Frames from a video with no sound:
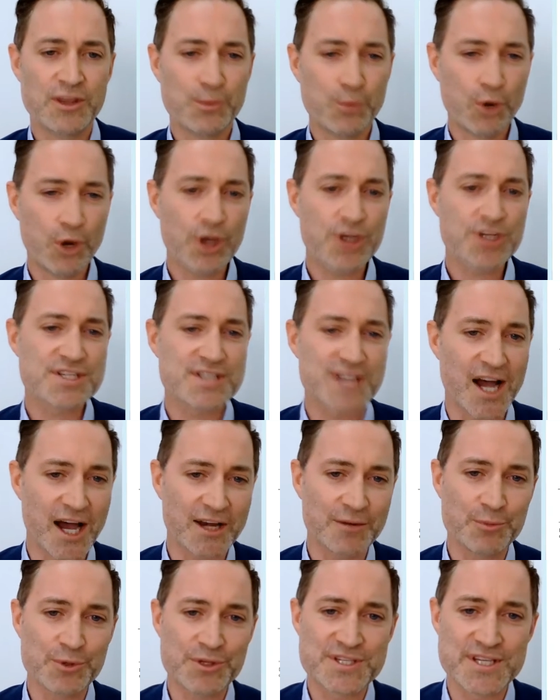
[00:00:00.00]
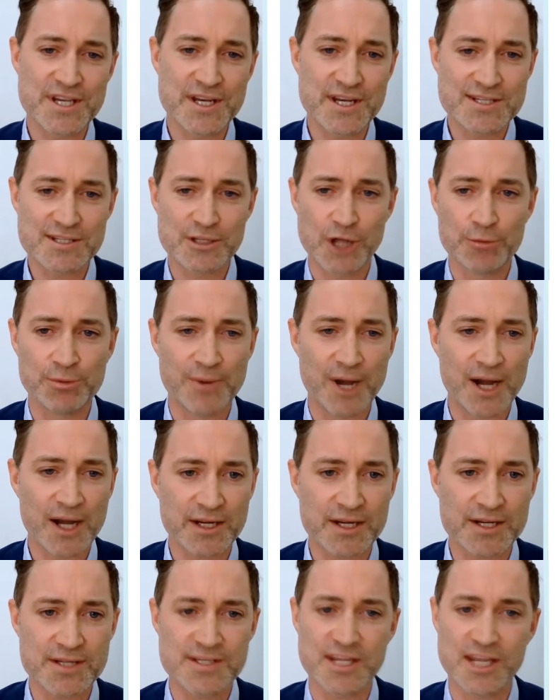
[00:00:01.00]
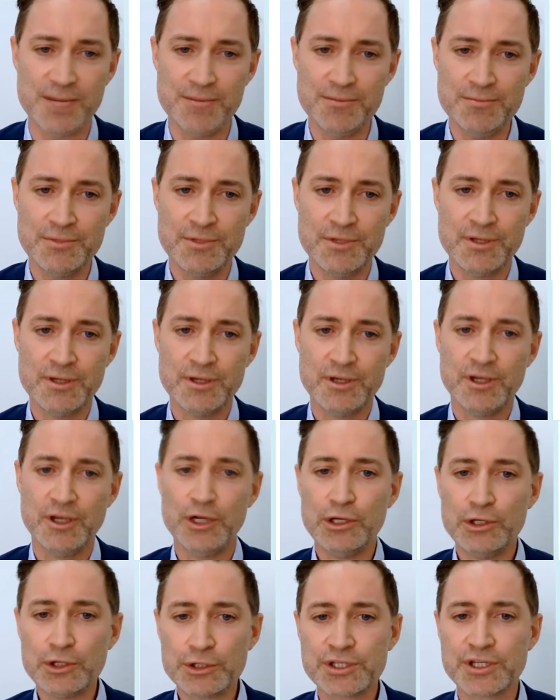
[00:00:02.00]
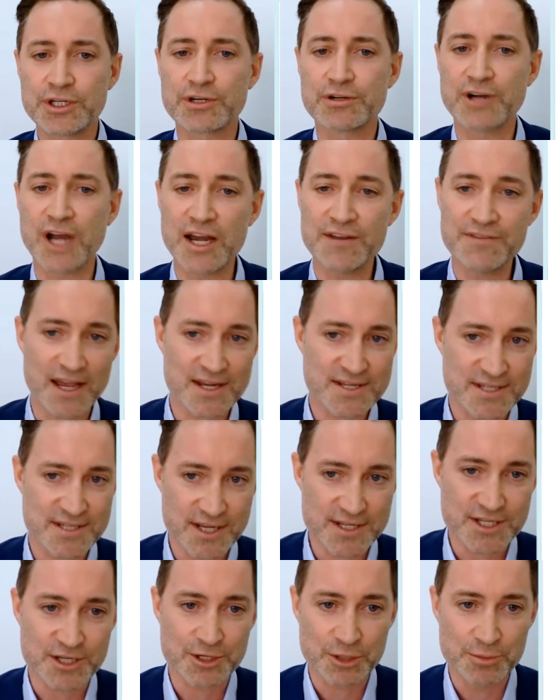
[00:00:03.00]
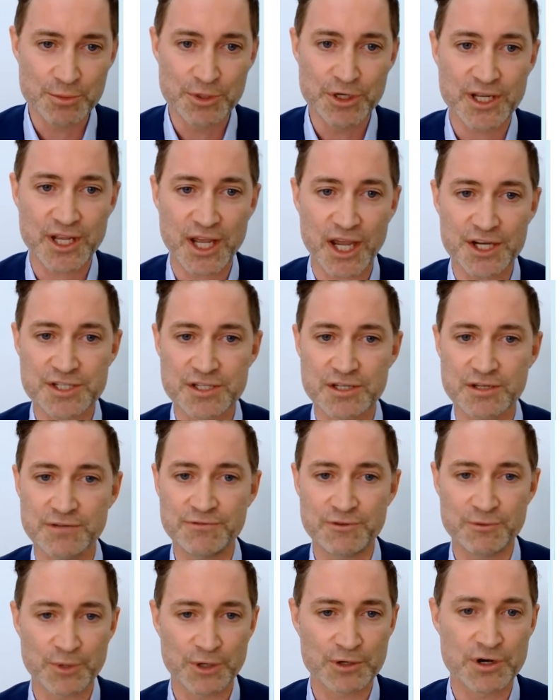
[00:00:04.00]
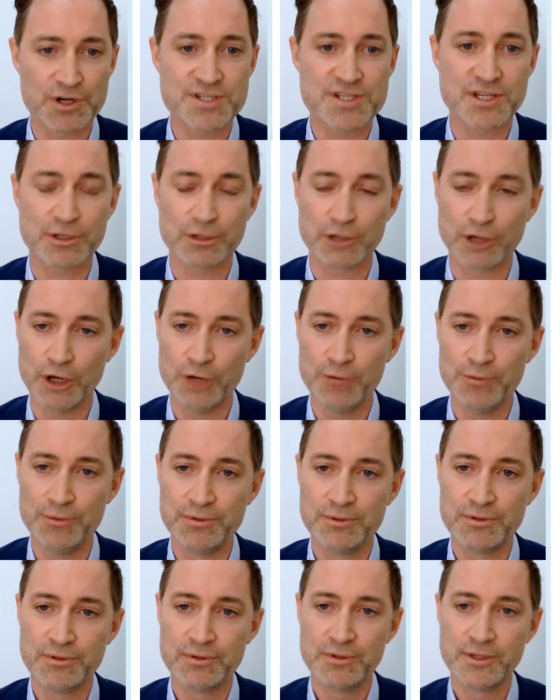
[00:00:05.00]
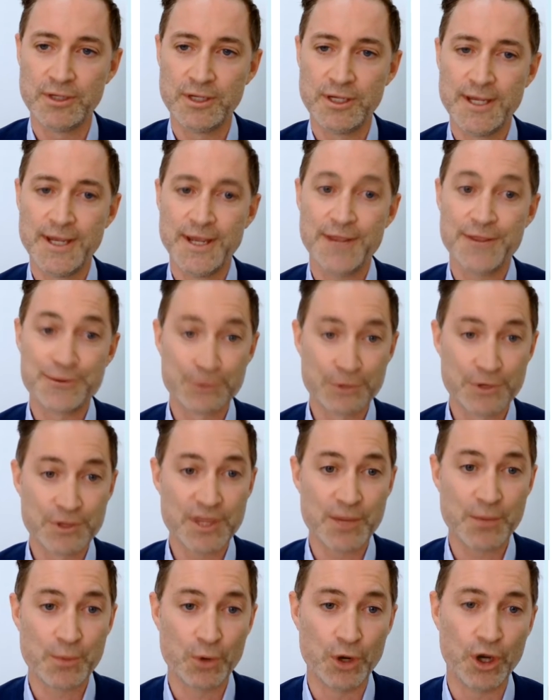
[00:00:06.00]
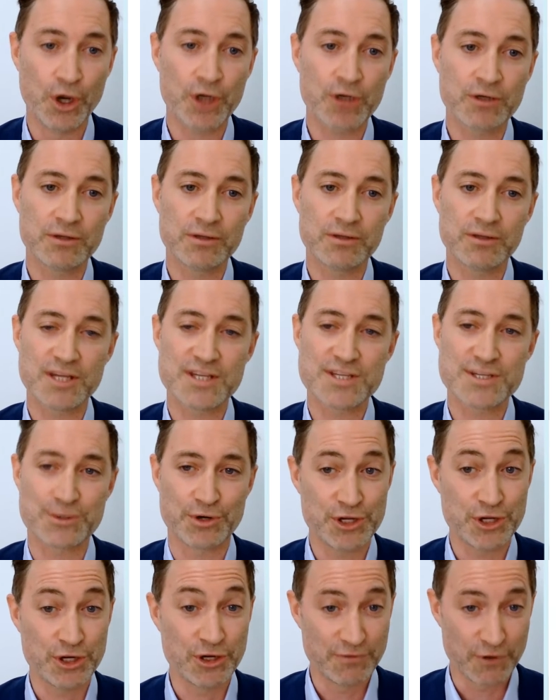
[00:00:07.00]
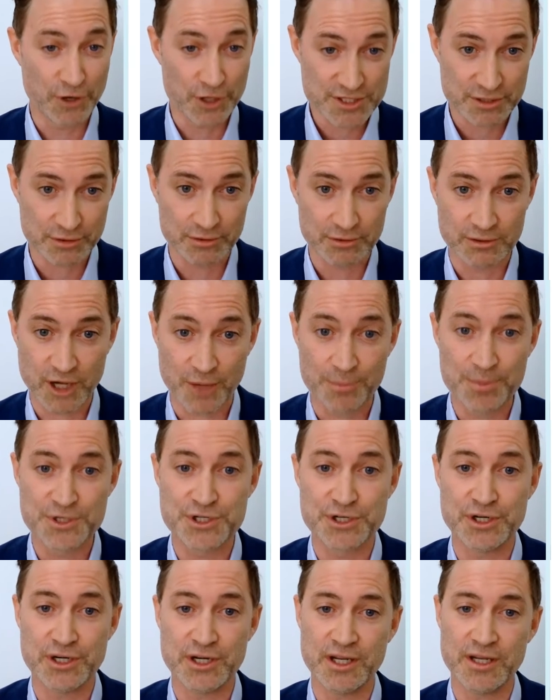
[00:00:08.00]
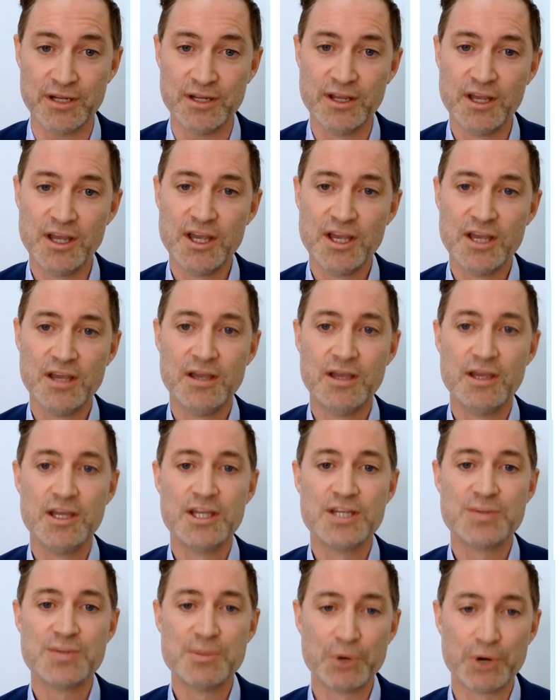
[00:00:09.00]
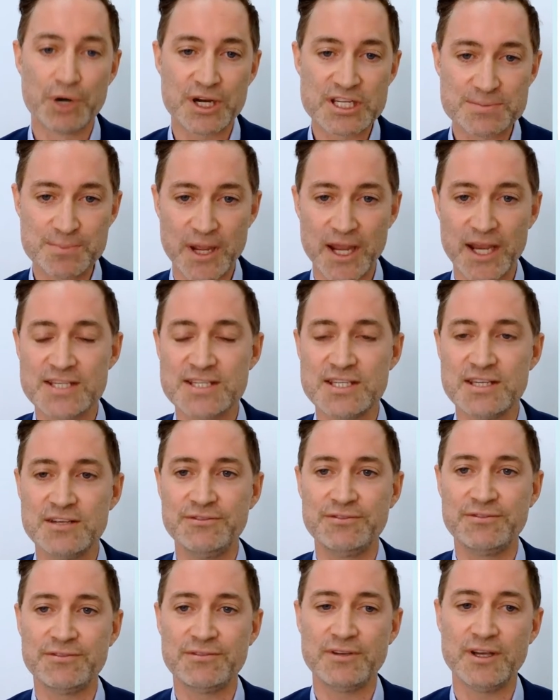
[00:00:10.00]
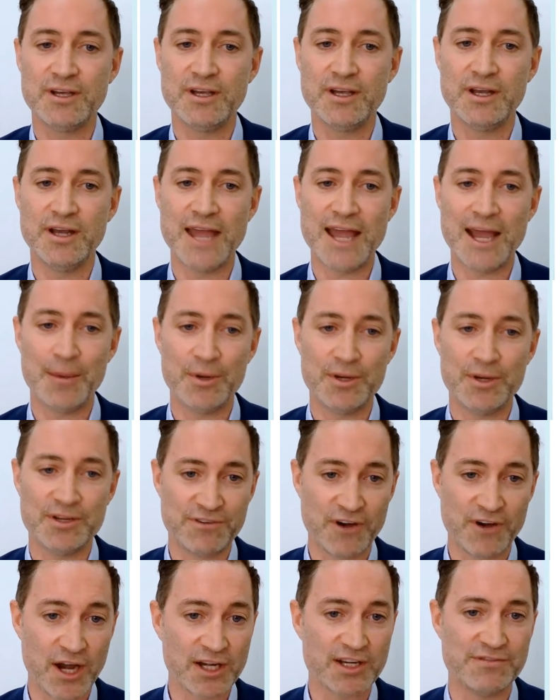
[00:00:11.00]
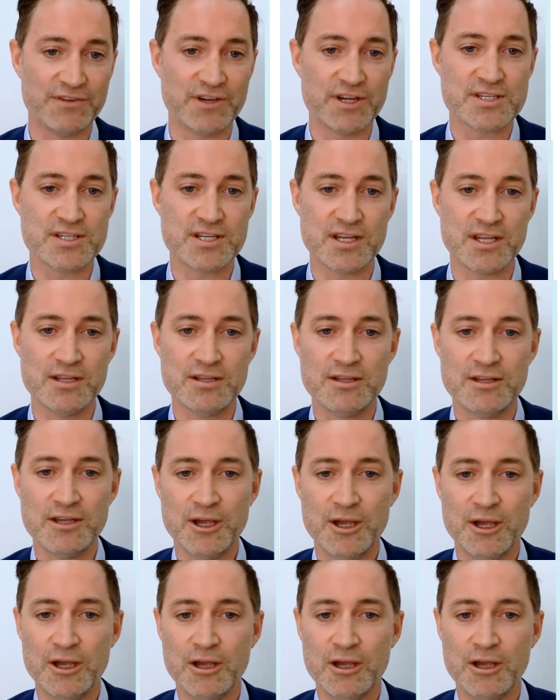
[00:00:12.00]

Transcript: The work started with Citi's global marketing team, who looked at creative assets and communication from across the globe. And through their work, they saw a universal opportunity to be more expansive in how we're defining diversity,